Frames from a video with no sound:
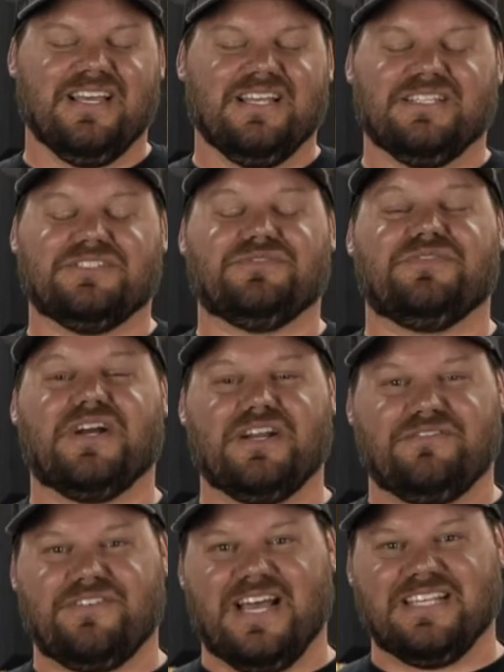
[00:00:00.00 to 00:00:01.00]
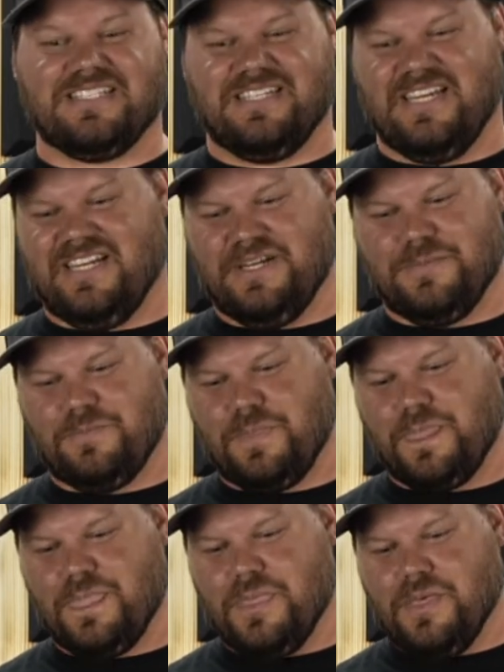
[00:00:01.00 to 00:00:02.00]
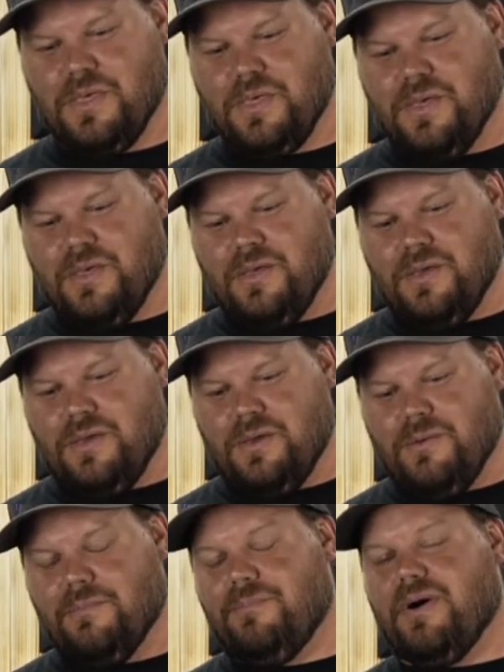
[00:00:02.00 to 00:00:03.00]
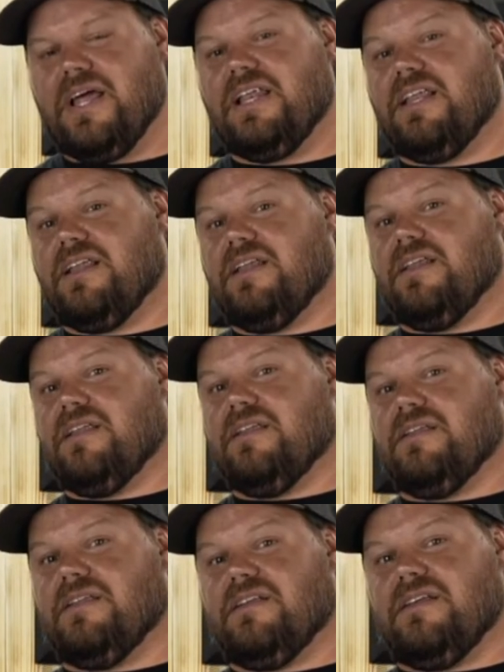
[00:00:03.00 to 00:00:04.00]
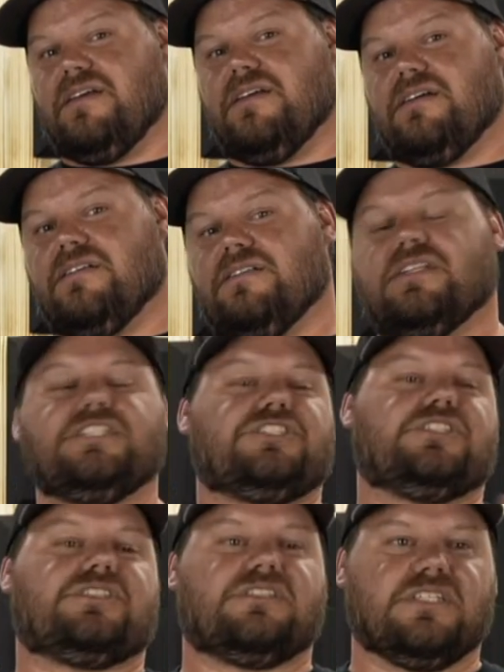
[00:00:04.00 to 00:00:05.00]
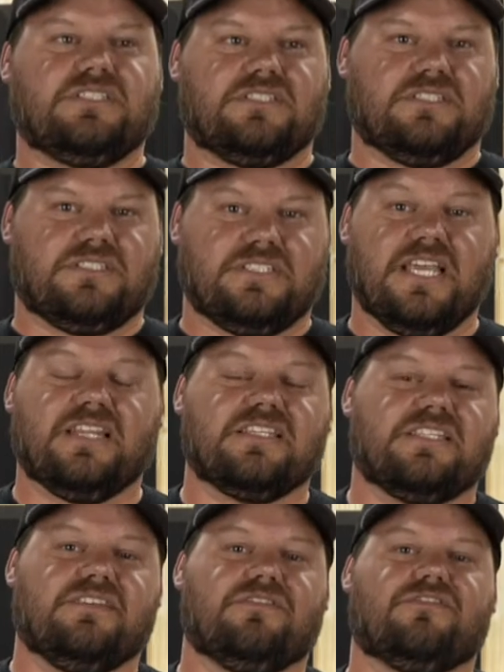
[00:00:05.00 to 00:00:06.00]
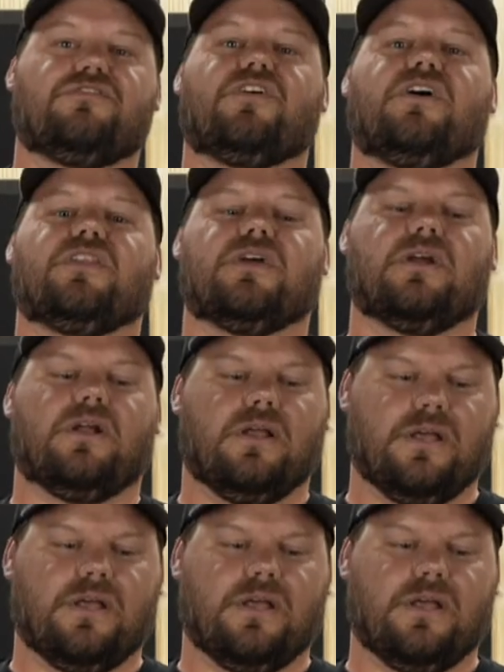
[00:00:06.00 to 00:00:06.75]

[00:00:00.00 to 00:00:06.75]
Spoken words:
is very fascinating. But let's take this even further.